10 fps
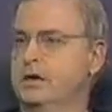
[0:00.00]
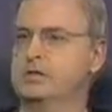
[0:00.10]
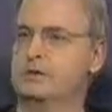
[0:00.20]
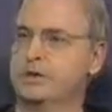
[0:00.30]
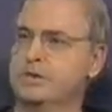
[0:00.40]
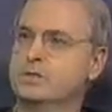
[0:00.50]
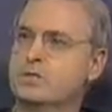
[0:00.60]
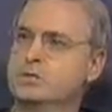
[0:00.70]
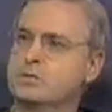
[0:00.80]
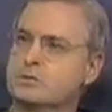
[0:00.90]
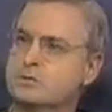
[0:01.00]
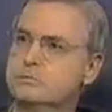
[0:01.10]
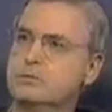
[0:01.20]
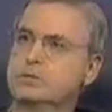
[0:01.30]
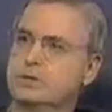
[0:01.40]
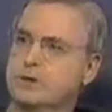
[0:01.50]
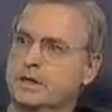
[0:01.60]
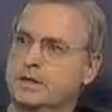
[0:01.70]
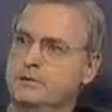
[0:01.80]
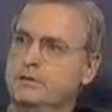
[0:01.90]
So our Lord is consumed with
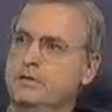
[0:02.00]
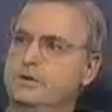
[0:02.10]
love